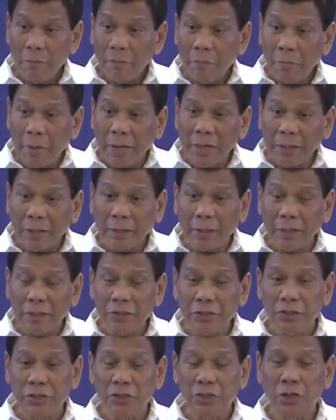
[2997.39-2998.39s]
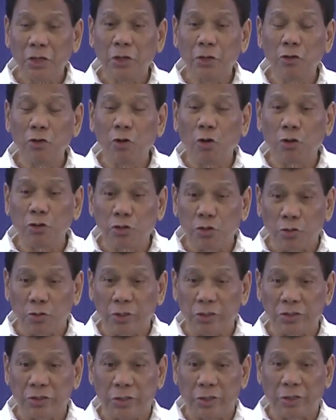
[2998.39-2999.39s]
My case, no
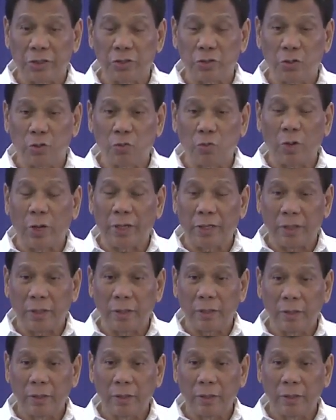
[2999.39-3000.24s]
jurisdiction. Why?